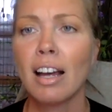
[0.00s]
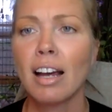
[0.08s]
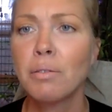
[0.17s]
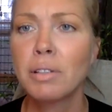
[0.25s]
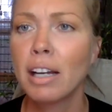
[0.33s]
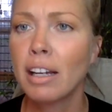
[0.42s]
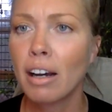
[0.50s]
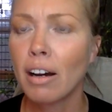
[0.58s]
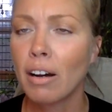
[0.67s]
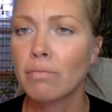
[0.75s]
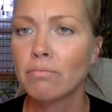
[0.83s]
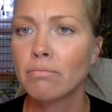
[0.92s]
I was like,
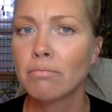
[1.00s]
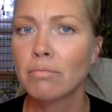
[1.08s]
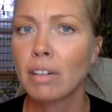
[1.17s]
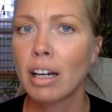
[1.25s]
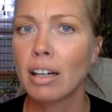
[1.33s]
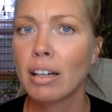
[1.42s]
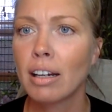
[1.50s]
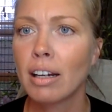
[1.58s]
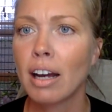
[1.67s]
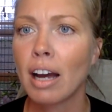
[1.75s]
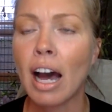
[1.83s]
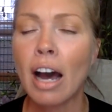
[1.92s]

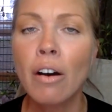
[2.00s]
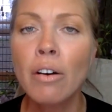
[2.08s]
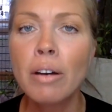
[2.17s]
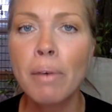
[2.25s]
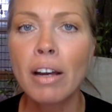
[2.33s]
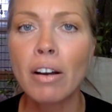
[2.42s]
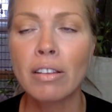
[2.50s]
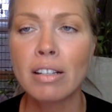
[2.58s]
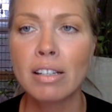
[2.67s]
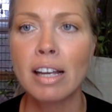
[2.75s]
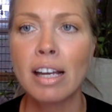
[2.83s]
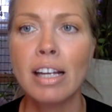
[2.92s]
how am I on the
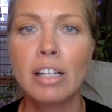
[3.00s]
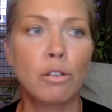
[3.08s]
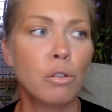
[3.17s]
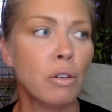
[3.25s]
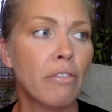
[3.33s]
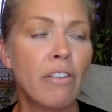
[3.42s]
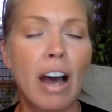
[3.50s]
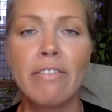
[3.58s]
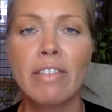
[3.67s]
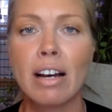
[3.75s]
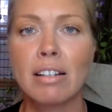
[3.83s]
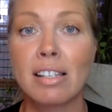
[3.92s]
stage doing
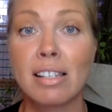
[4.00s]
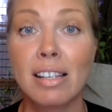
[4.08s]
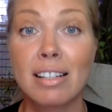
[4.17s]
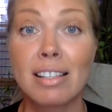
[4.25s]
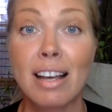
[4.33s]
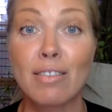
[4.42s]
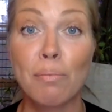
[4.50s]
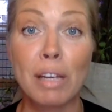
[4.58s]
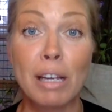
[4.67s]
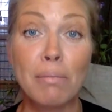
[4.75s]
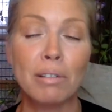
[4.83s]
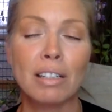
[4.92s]
5,000, 6,000
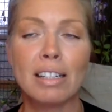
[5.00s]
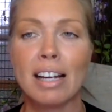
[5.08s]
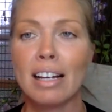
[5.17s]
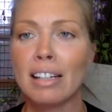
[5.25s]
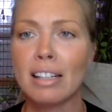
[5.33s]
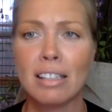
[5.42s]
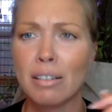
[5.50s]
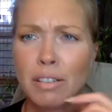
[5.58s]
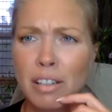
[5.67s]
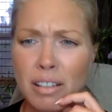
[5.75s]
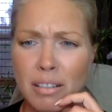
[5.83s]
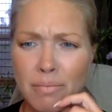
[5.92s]
people in attendance? It was
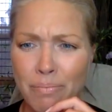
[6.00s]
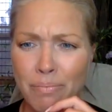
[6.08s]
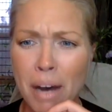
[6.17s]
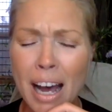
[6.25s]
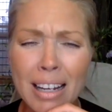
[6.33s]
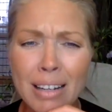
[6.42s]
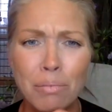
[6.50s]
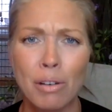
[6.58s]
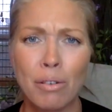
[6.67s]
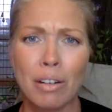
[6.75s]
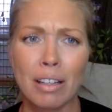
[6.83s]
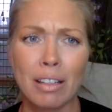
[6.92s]
just
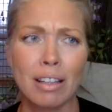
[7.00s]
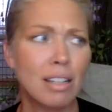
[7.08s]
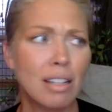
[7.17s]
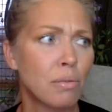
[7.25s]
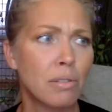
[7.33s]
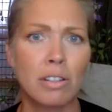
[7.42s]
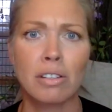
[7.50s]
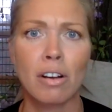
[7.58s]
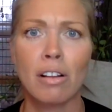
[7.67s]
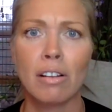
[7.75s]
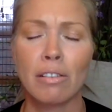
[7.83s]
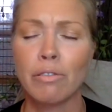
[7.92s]
mind-blowing that this was just
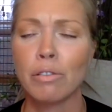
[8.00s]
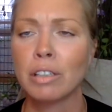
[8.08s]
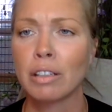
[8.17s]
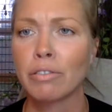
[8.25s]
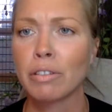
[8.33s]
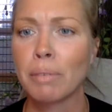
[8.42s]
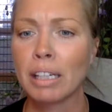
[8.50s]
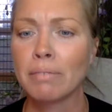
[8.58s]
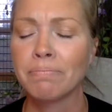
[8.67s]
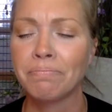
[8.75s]
all unfolding for me.